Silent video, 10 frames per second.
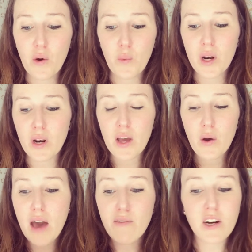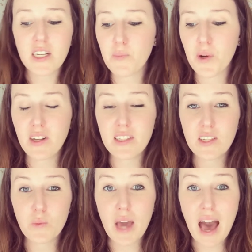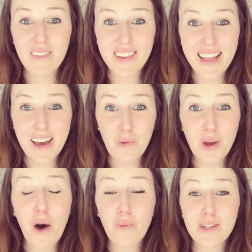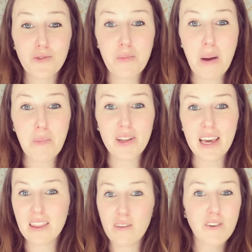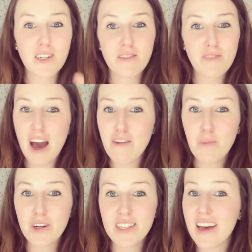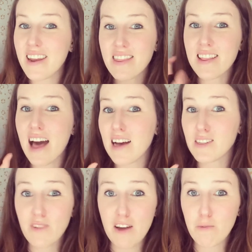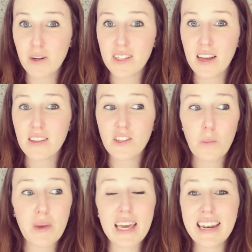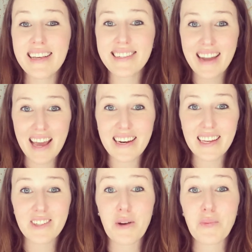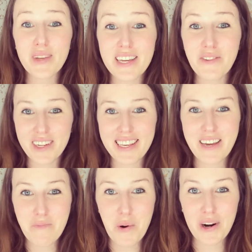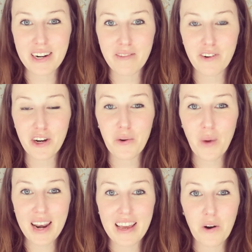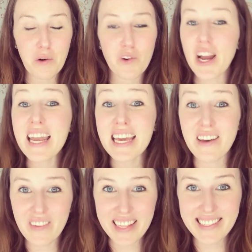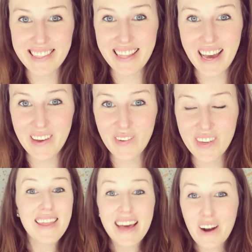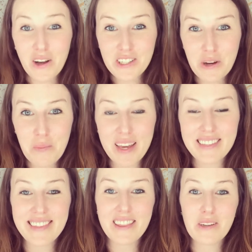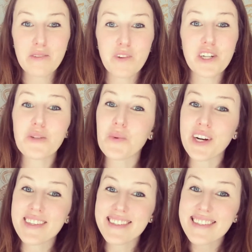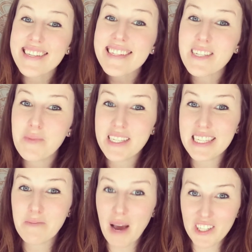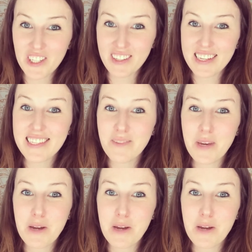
whatever experiences we have in life, we always remember like the first 5% and the last 5%. So beginnings and endings are really important for your wedding or for any event in life. And that also means that those first words need to be special, need to be